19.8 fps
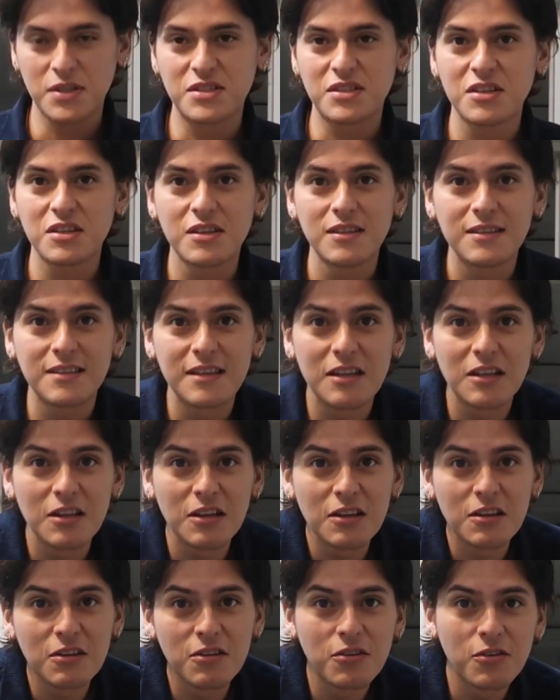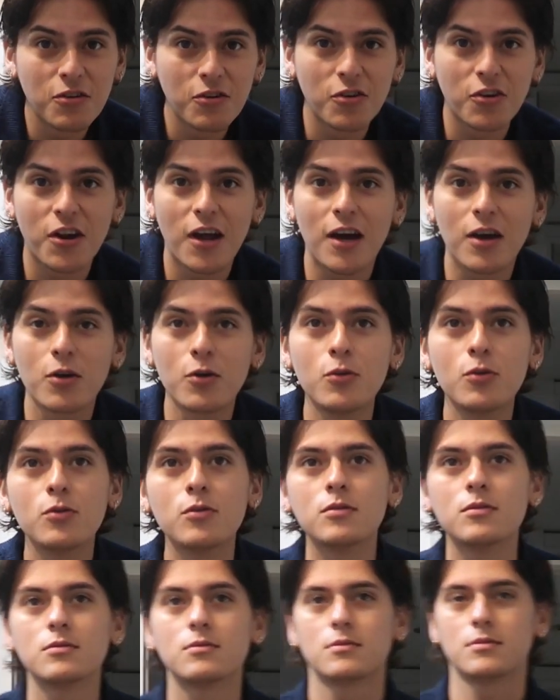pasta del
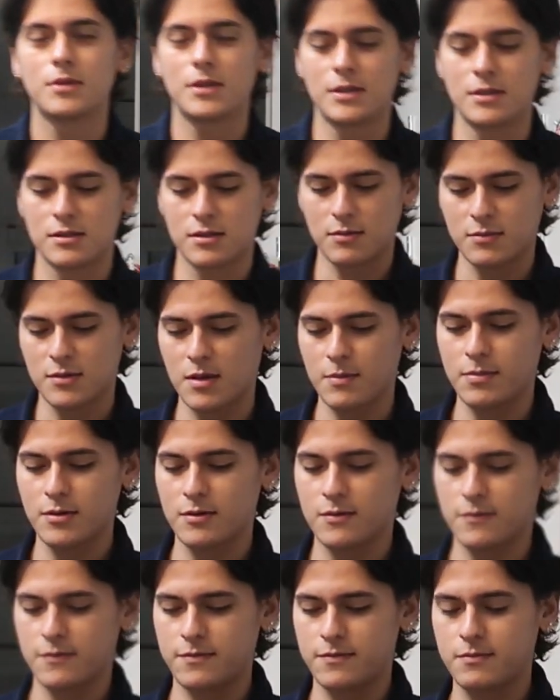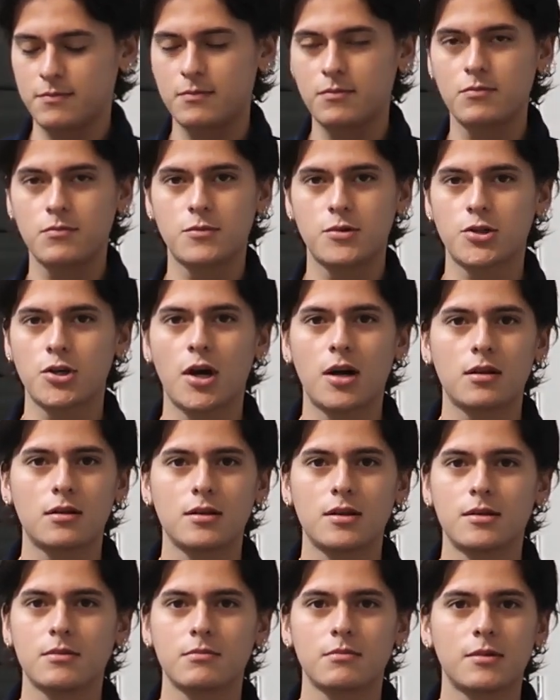ragu, and some type of
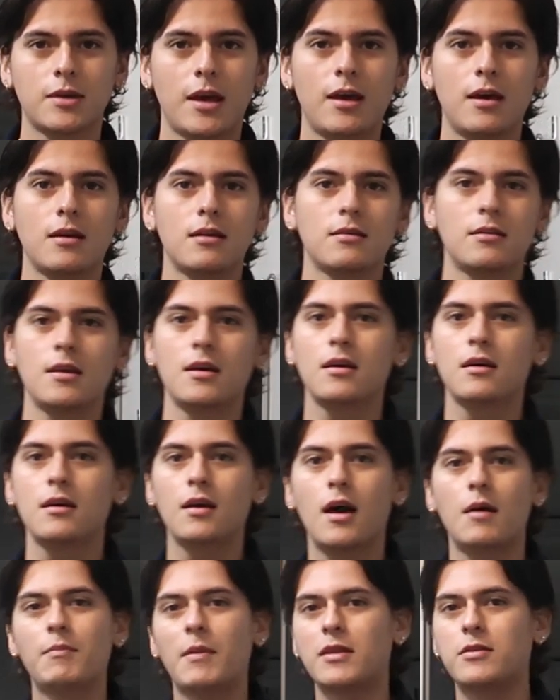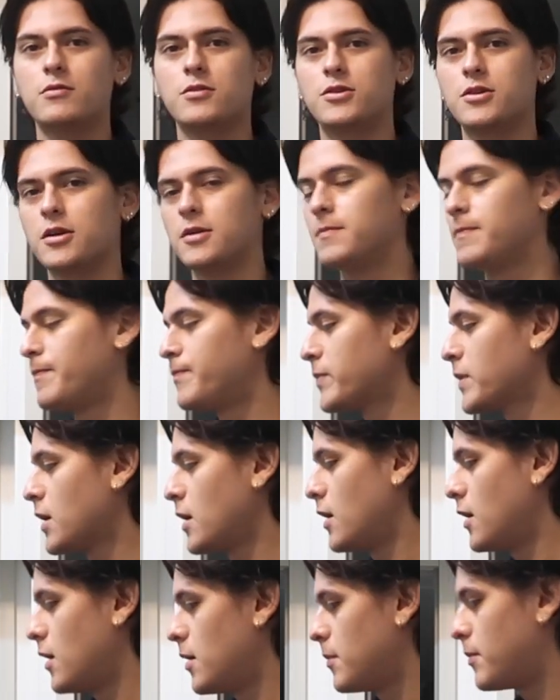chocolate cake thing. I'm not too sure.
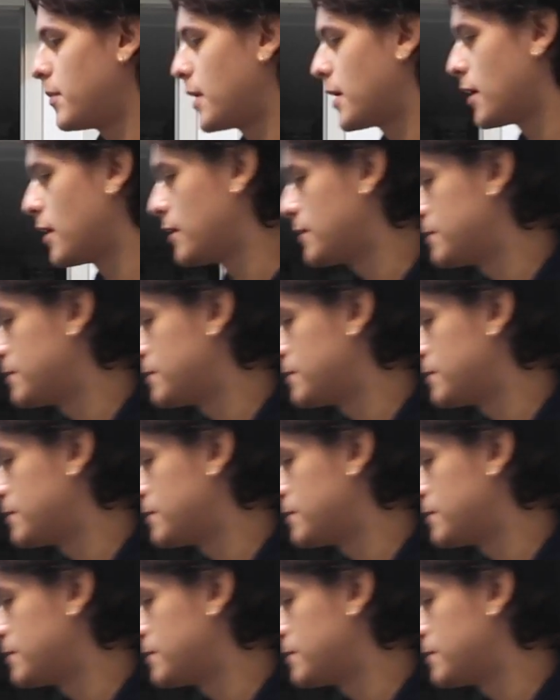But